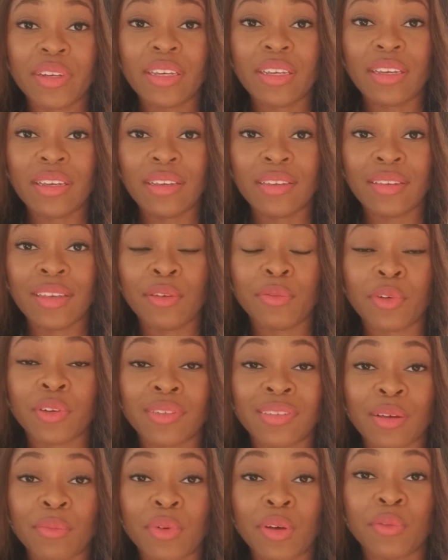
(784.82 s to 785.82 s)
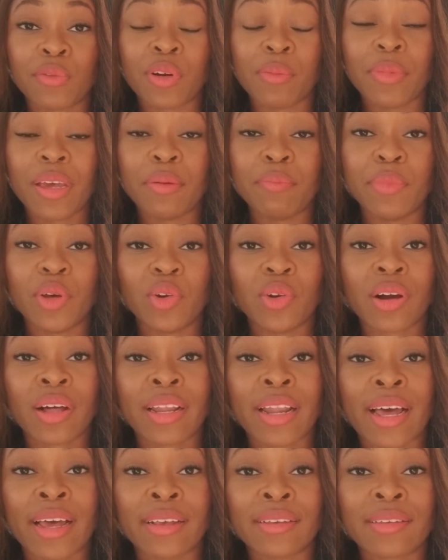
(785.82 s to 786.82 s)
very easy for someone from a middle
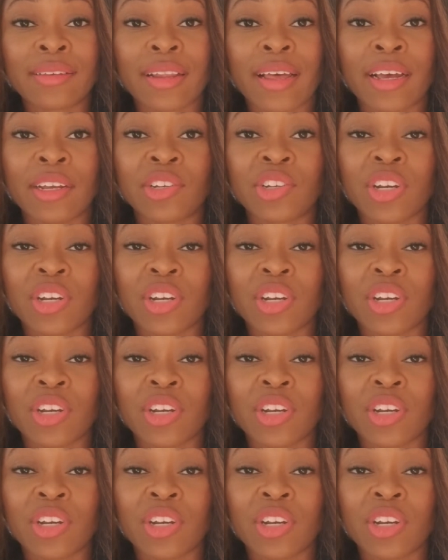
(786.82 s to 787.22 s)
class